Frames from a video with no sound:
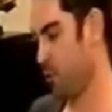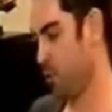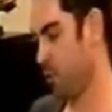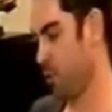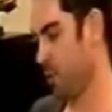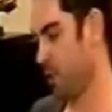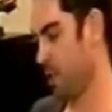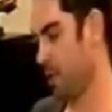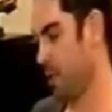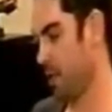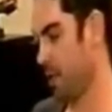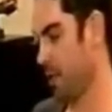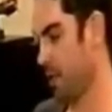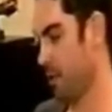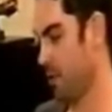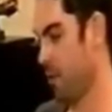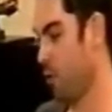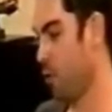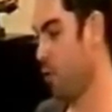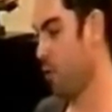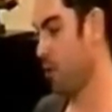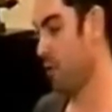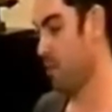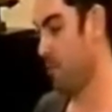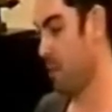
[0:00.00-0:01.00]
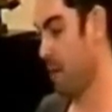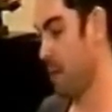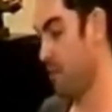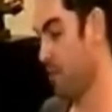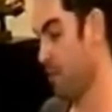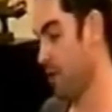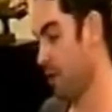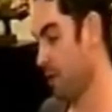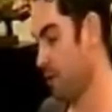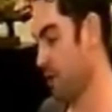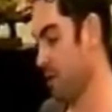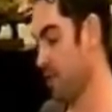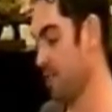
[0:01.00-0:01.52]
to uh, all the
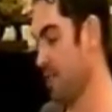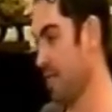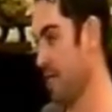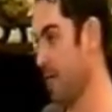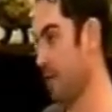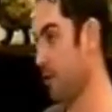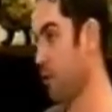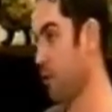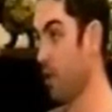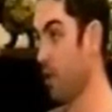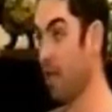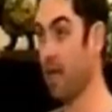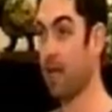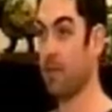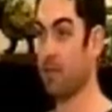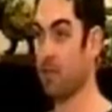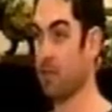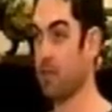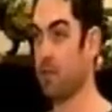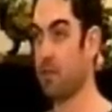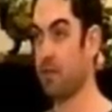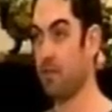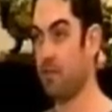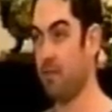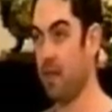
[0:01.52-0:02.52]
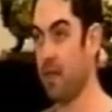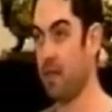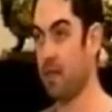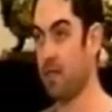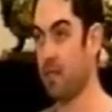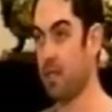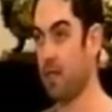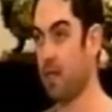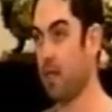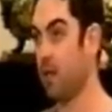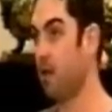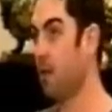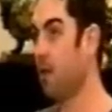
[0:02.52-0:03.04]
people that town who like this sort of
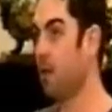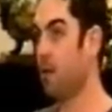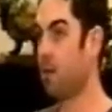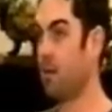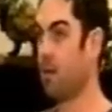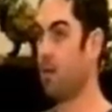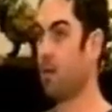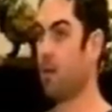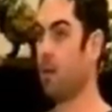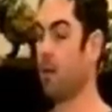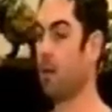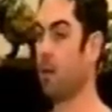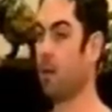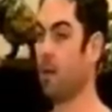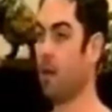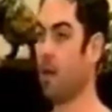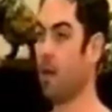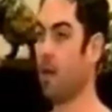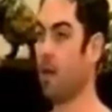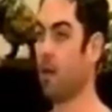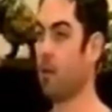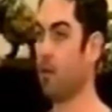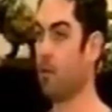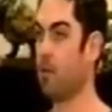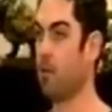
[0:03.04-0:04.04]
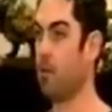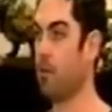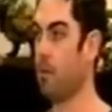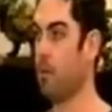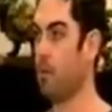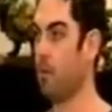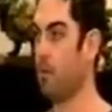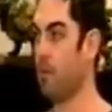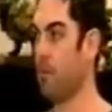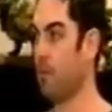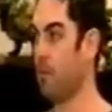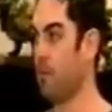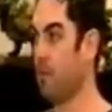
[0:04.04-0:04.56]
fantasy, can, uh,
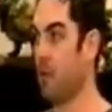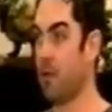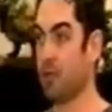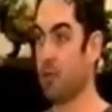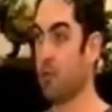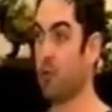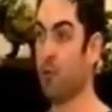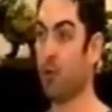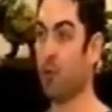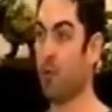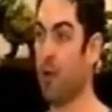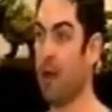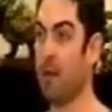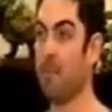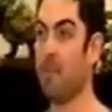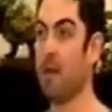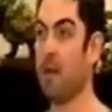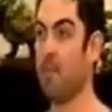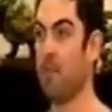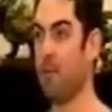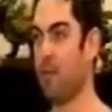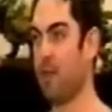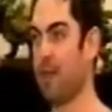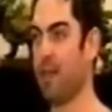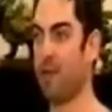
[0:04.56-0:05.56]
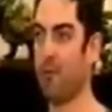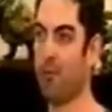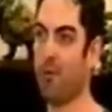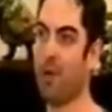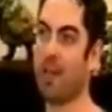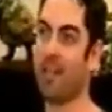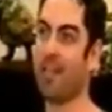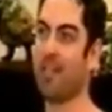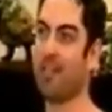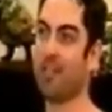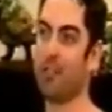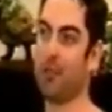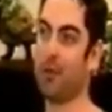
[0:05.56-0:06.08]
it's all the right people that
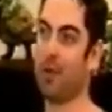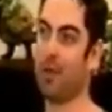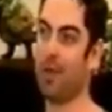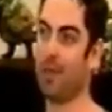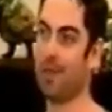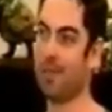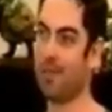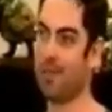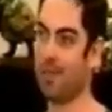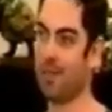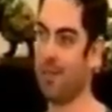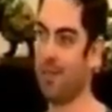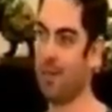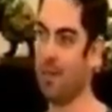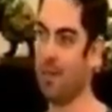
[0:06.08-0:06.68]
can really enjoy